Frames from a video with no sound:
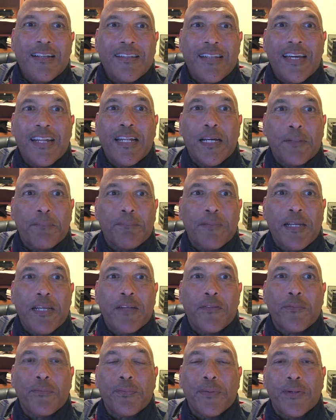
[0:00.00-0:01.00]
That helped me
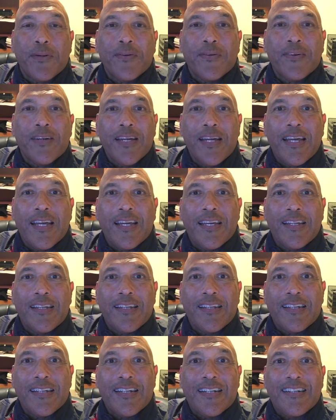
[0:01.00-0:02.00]
get through,
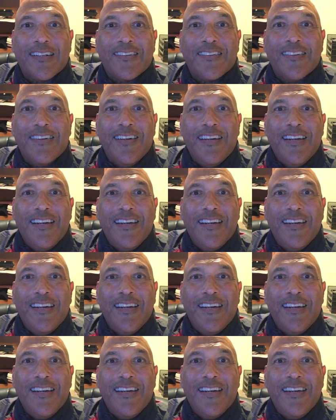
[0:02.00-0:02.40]
and uh,